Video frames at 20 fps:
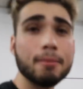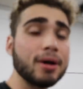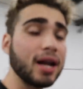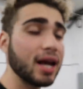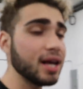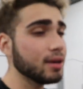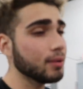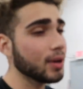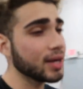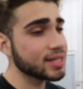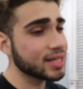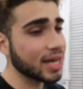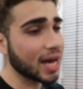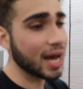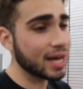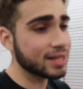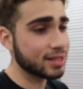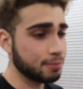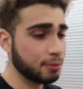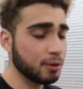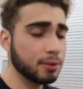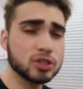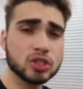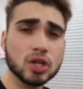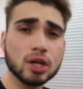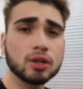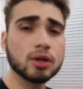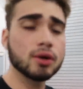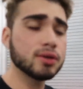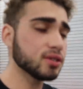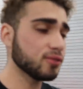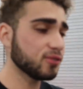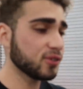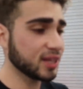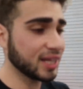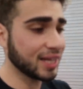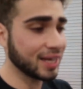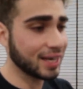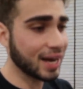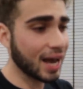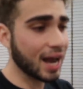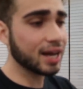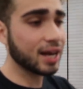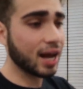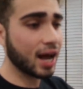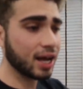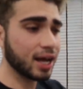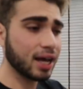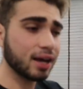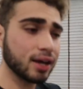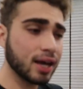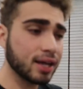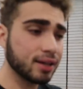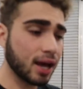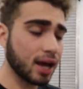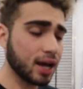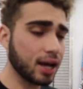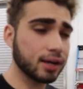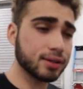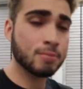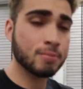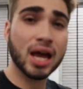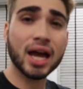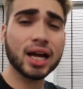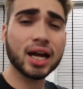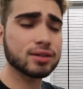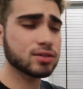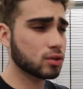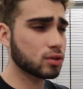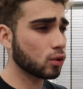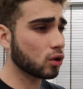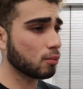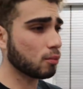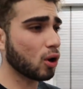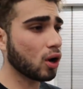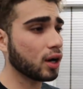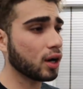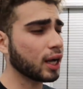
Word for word: But anyways, guys, that pretty much concludes it for the night. I gotta head, I gotta, I got school tomorrow.